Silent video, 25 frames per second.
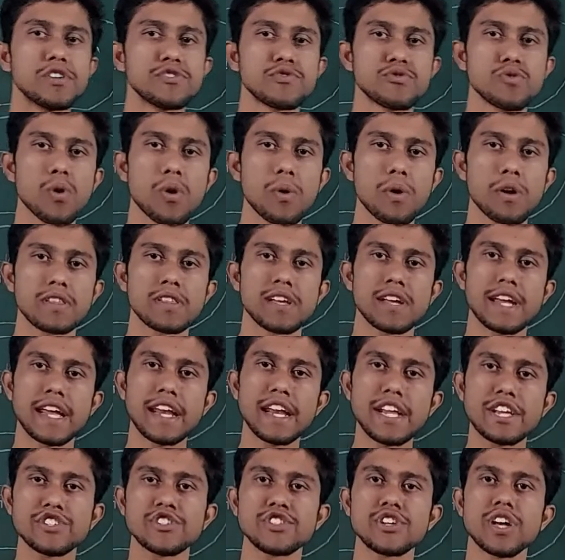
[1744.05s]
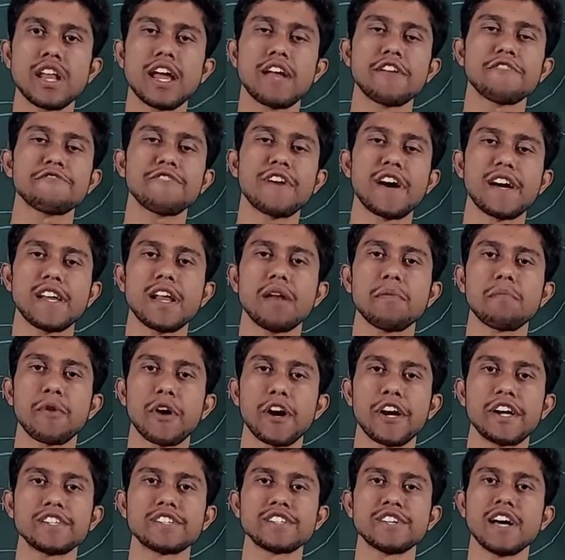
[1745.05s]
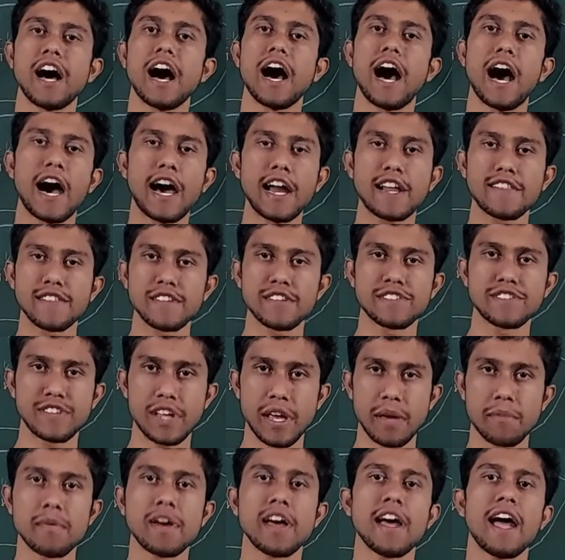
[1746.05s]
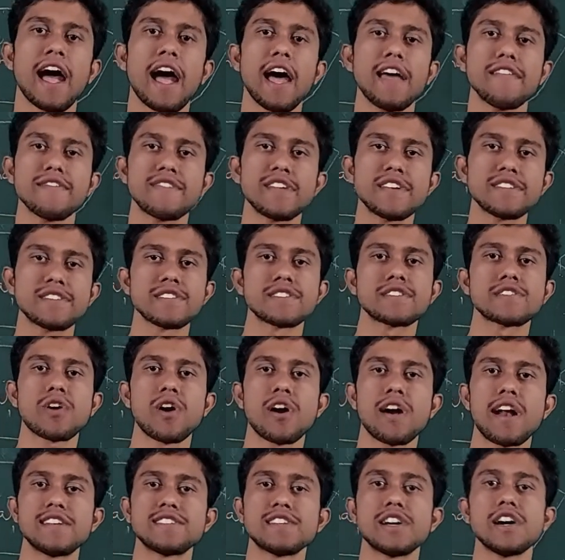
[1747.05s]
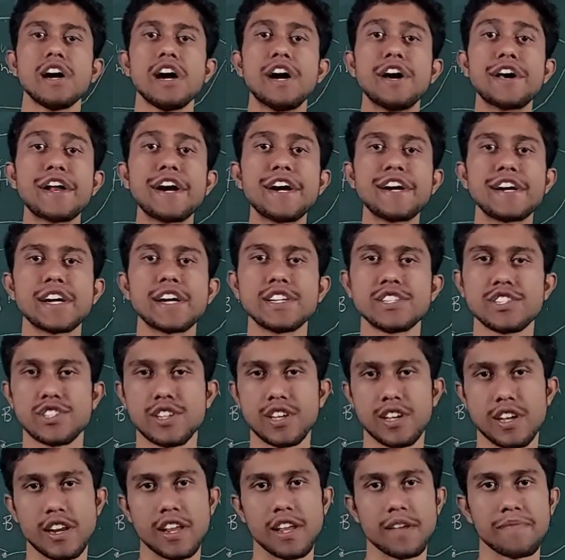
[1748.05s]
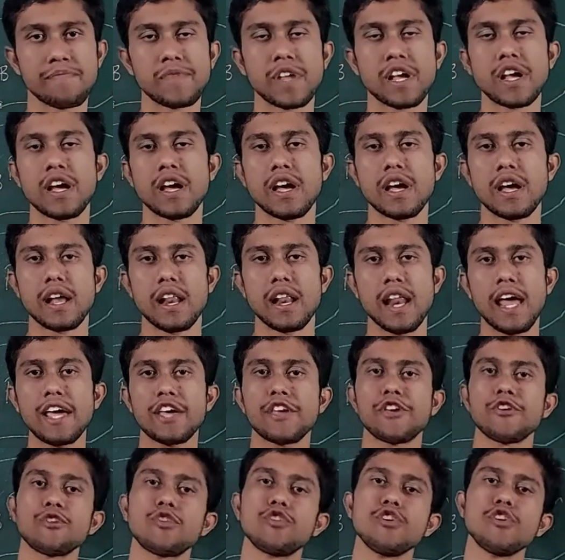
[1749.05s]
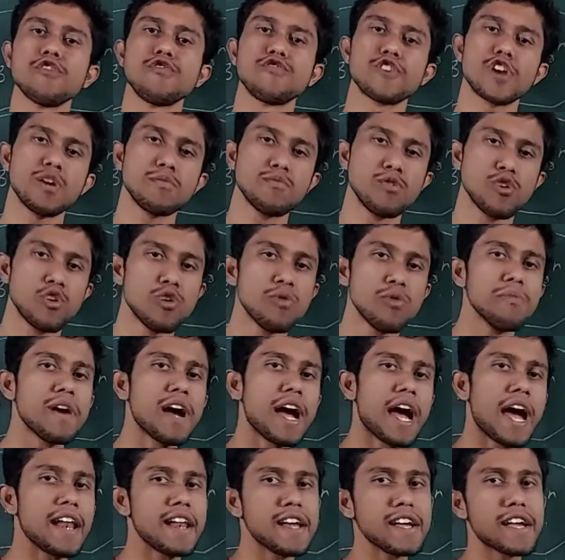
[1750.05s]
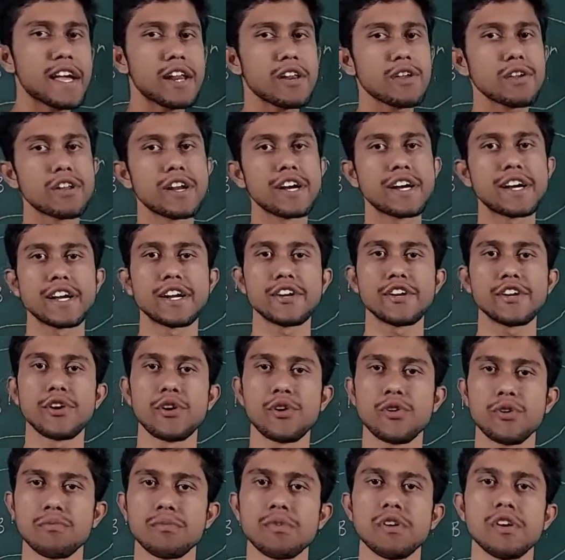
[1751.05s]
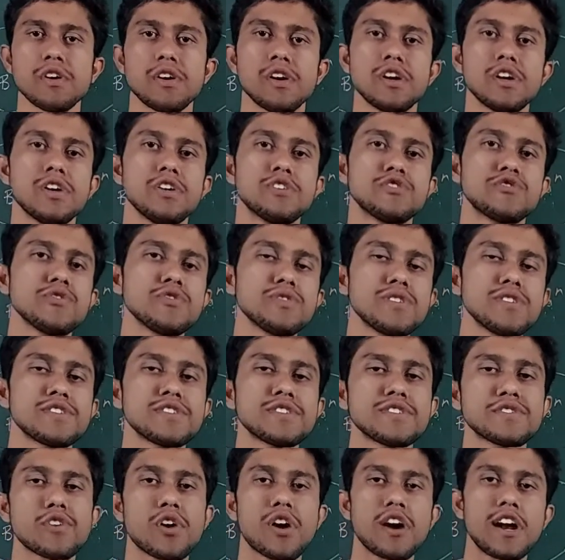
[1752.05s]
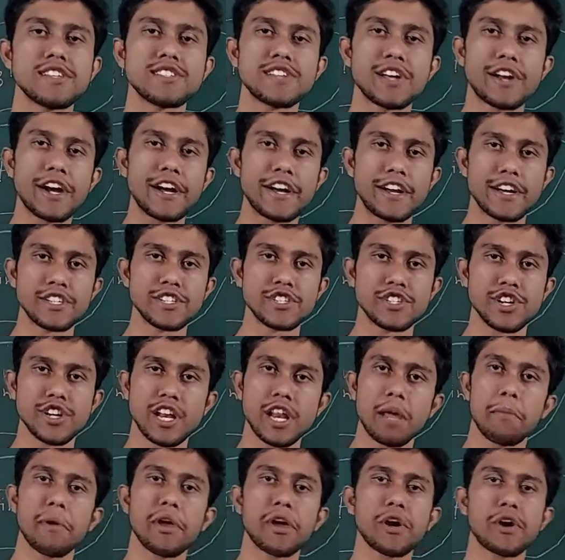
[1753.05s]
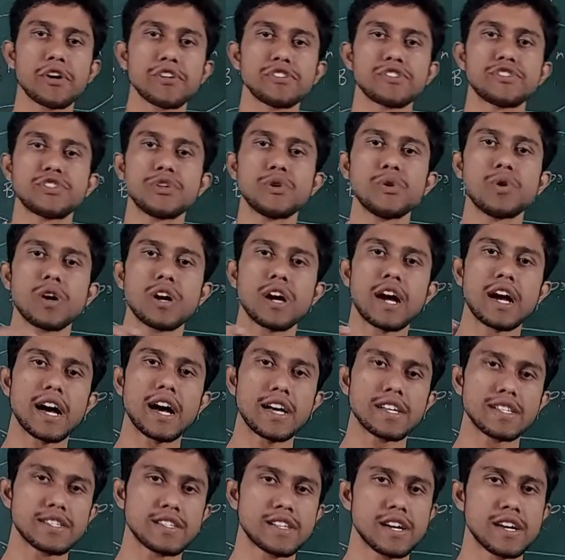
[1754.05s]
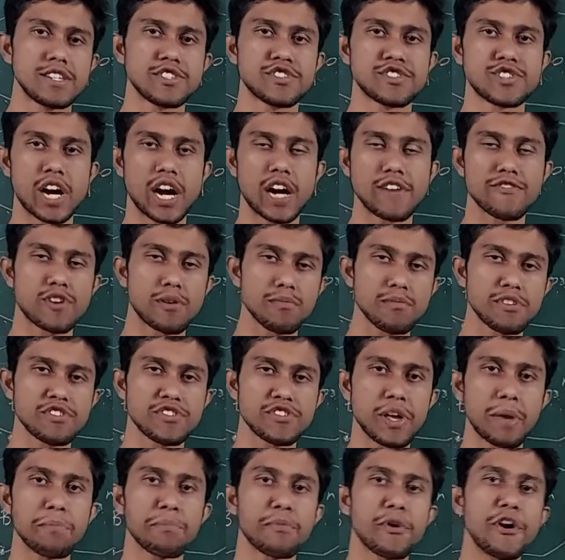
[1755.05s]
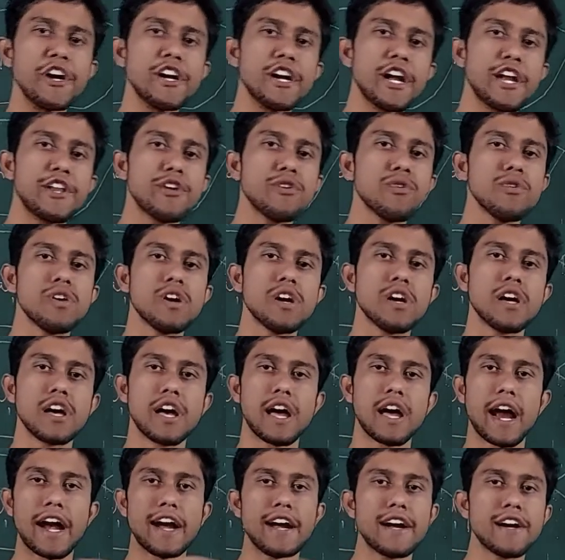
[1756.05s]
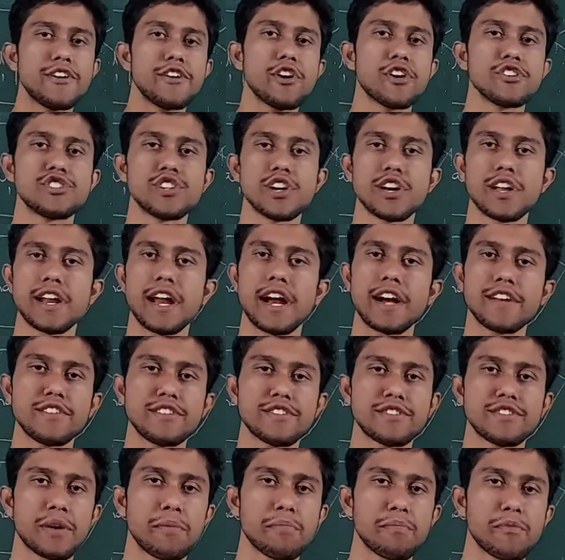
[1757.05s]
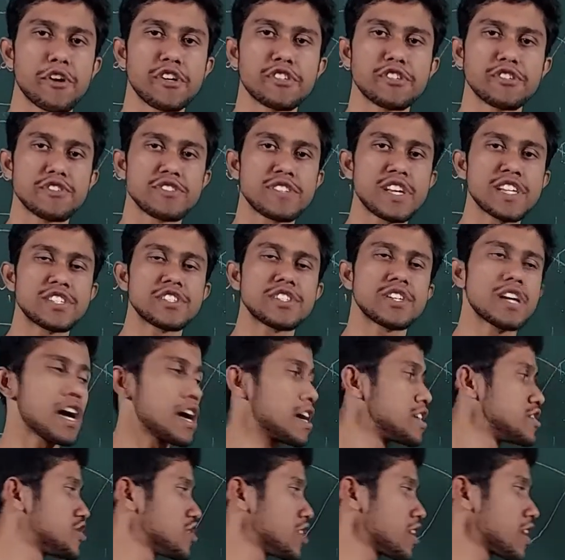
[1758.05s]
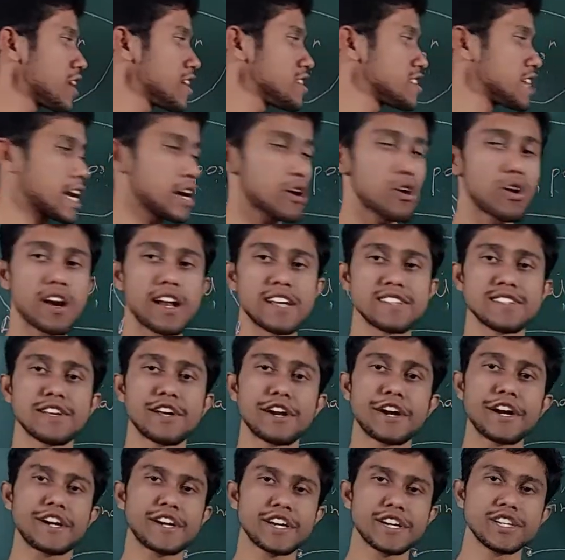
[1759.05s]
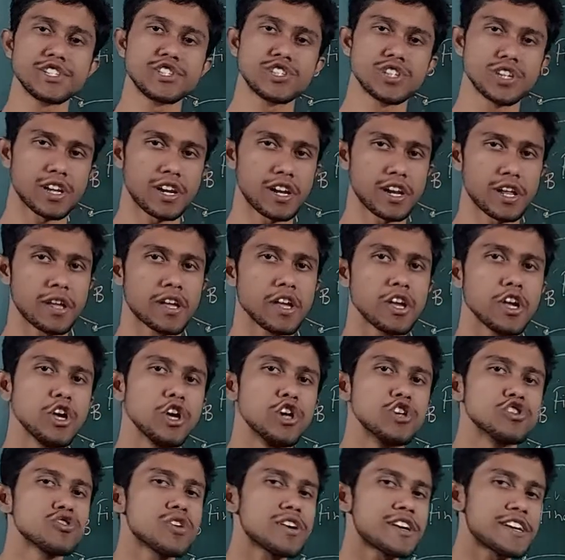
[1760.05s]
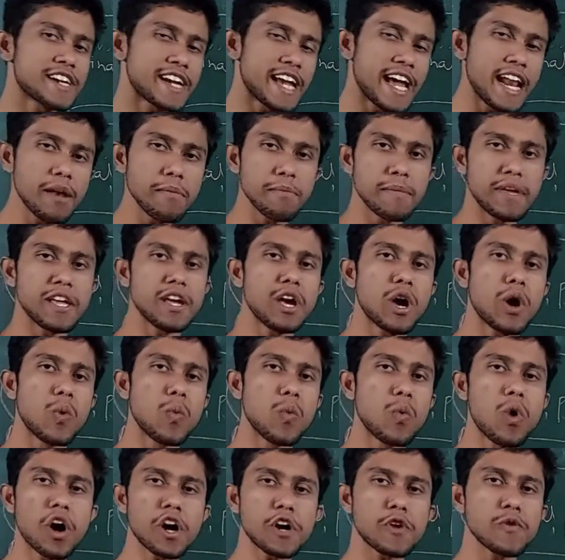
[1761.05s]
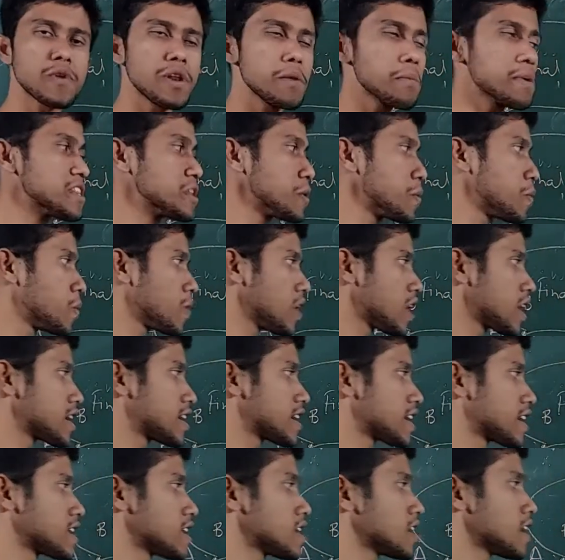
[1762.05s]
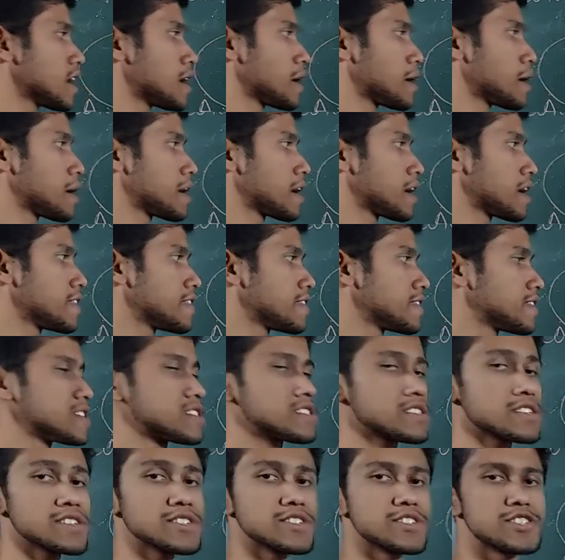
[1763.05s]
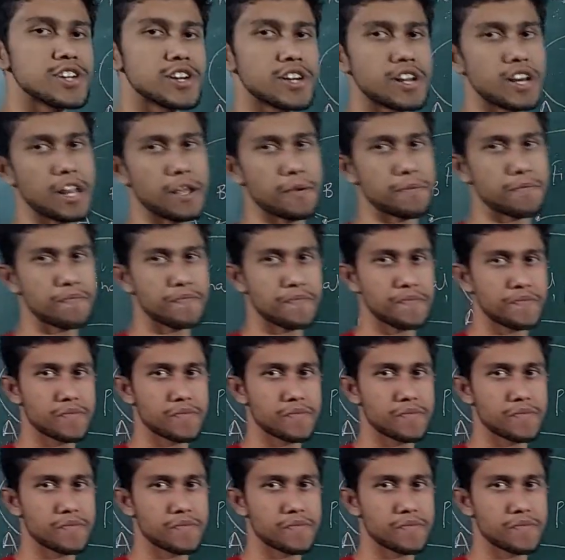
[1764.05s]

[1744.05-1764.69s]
So the initial and final points are the same, and this is called as a return journey. Like you go from home and again return your home, so this is called as a return journey because you start from the same point and you end your journey at the same point. So such journeys are called as a return journey. So tell me, what will be the work done in this journey?